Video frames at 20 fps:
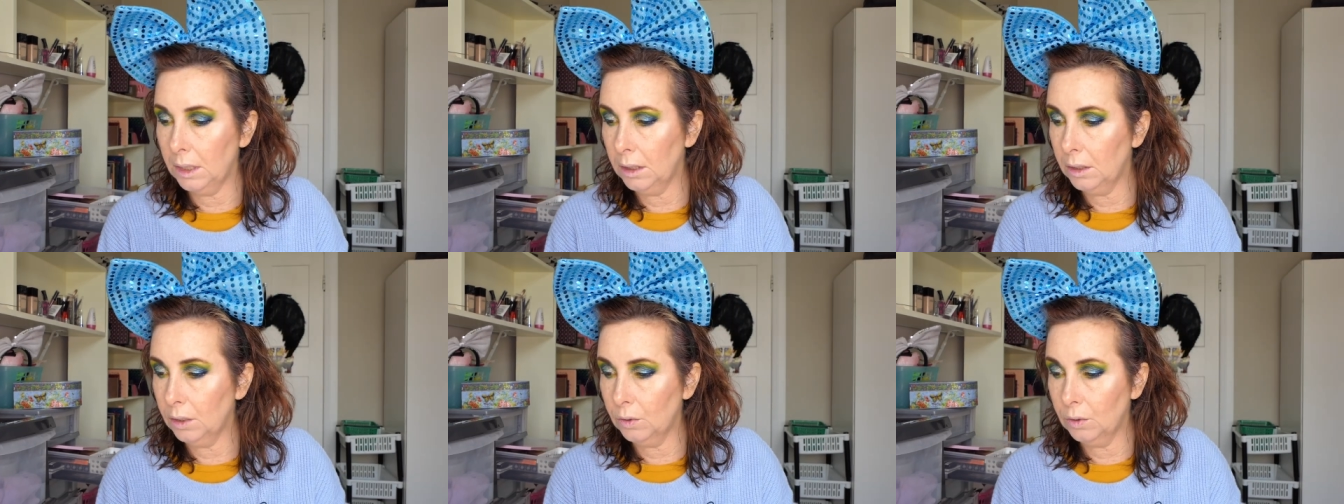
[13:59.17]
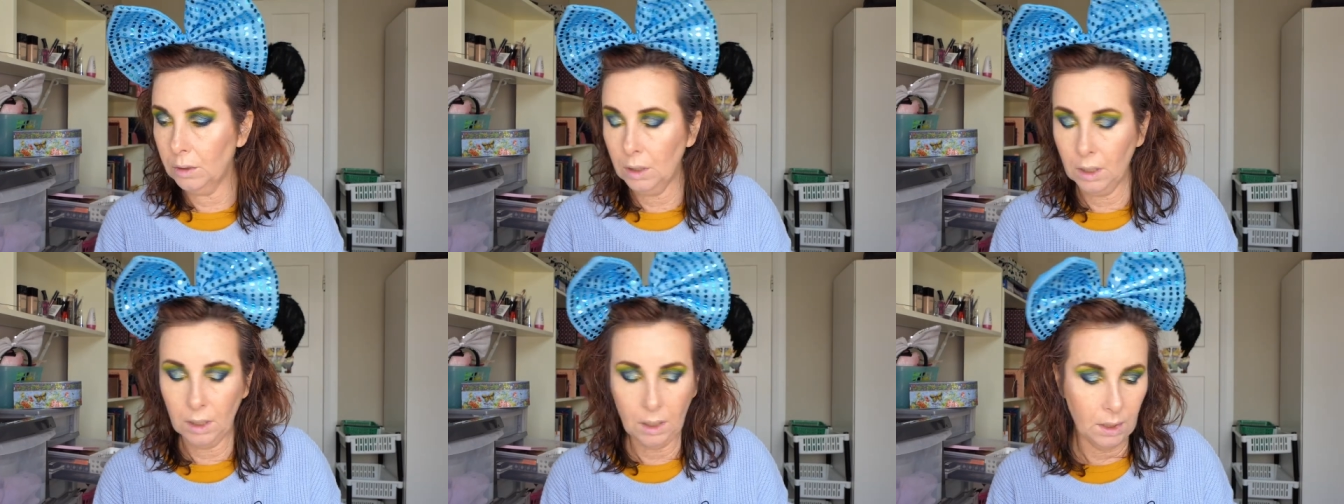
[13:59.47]
inner
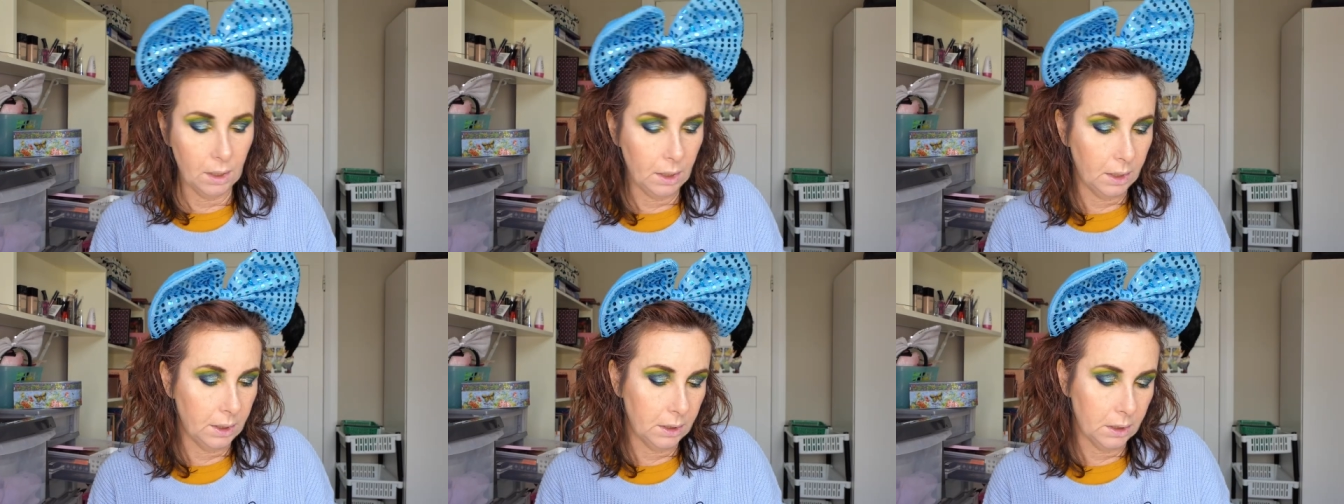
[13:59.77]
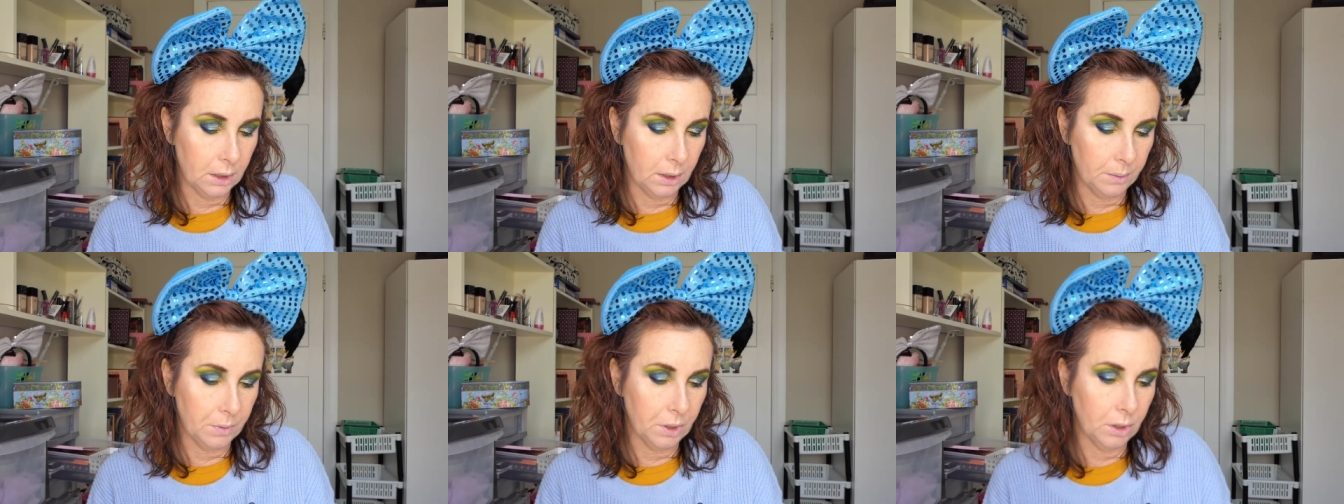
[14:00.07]
corner
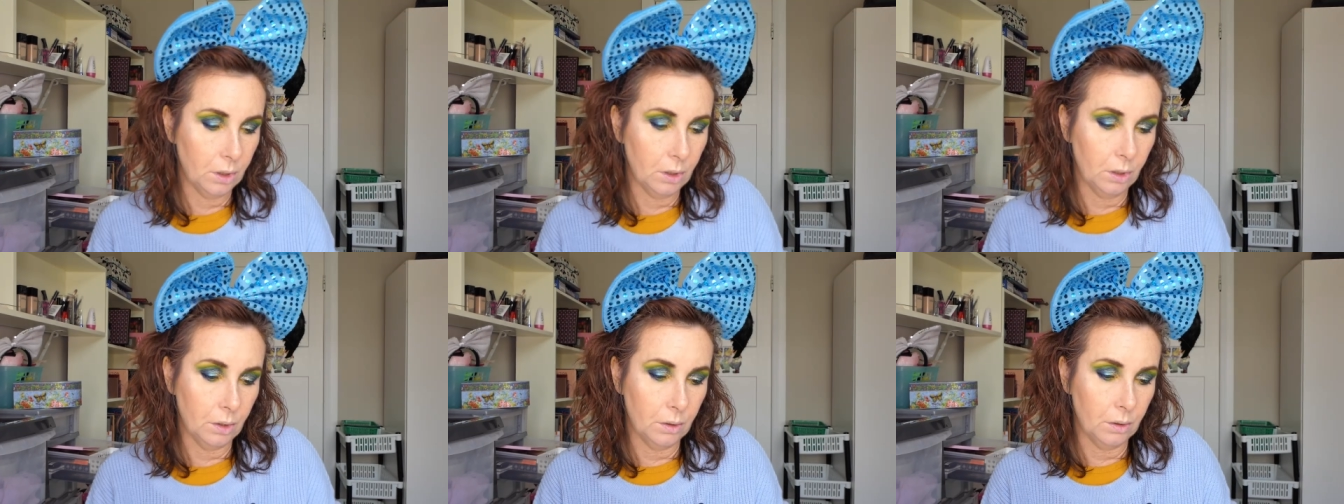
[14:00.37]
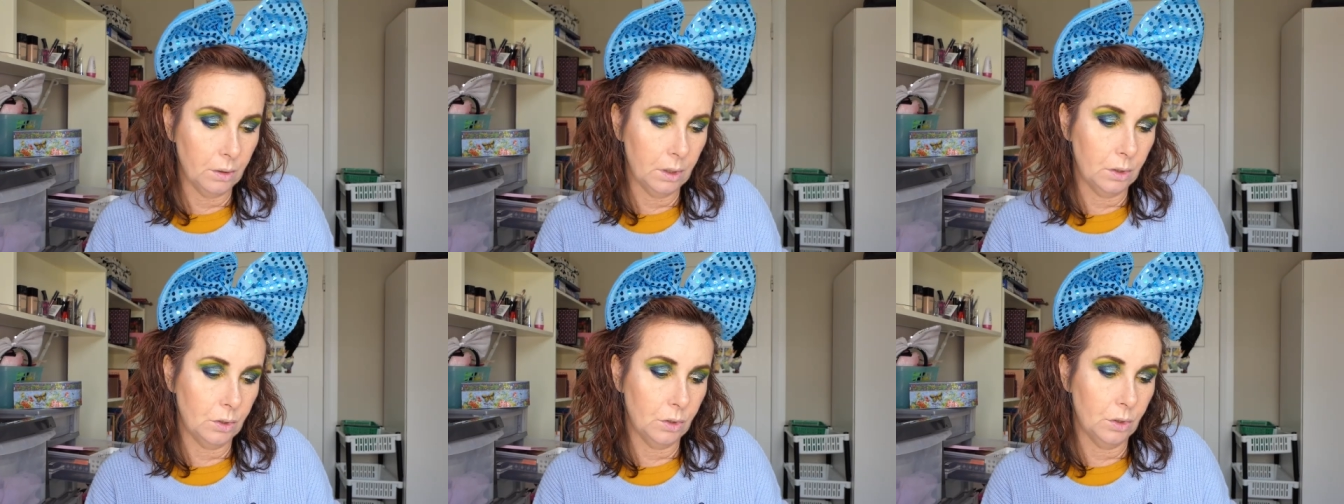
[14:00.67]
highlight, I'm going to go
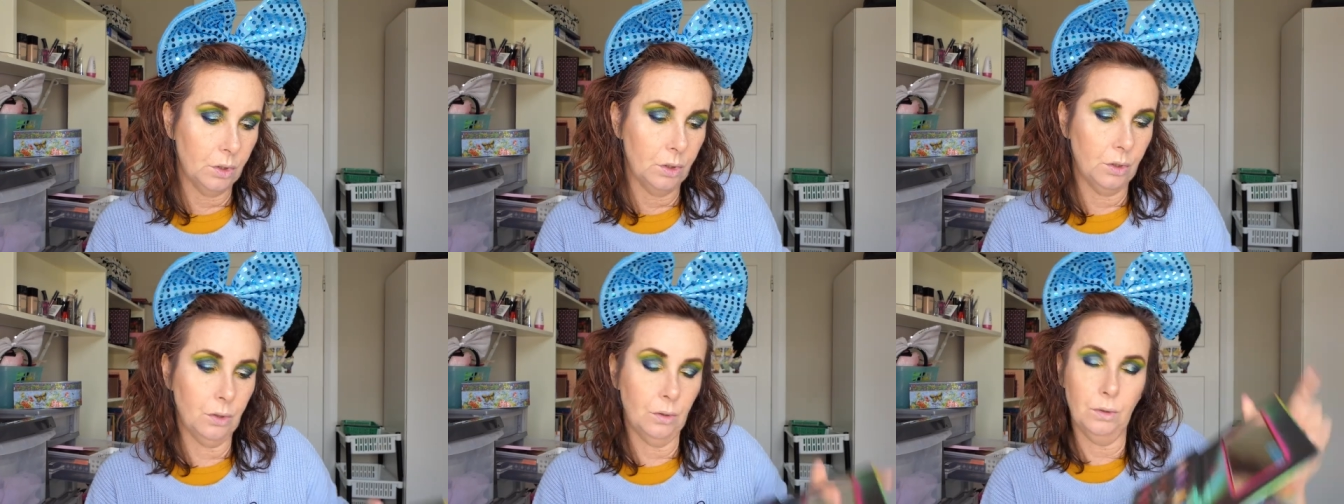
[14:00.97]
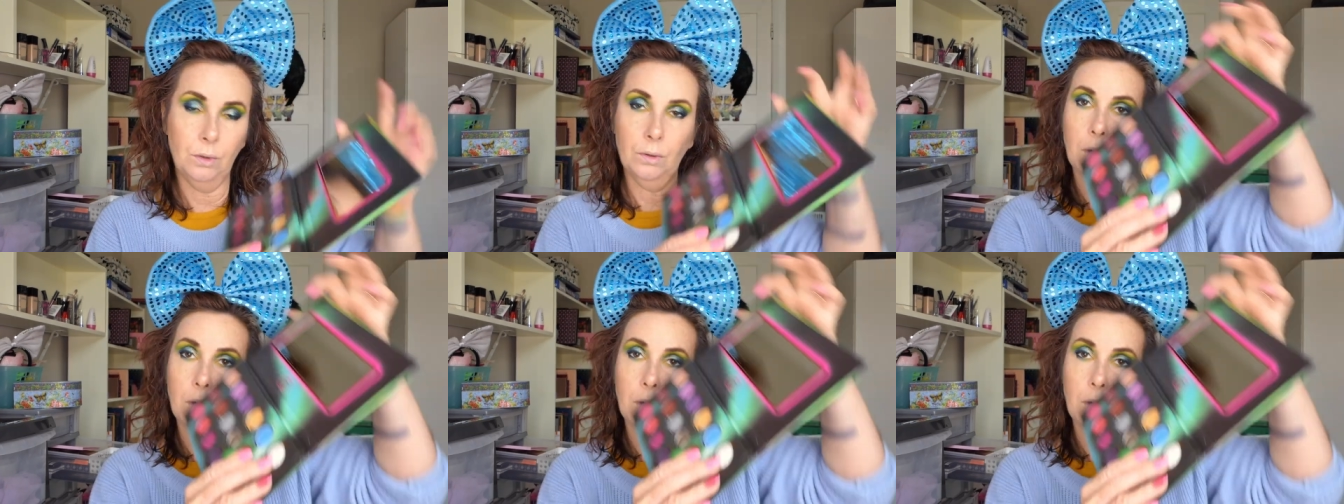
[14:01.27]
into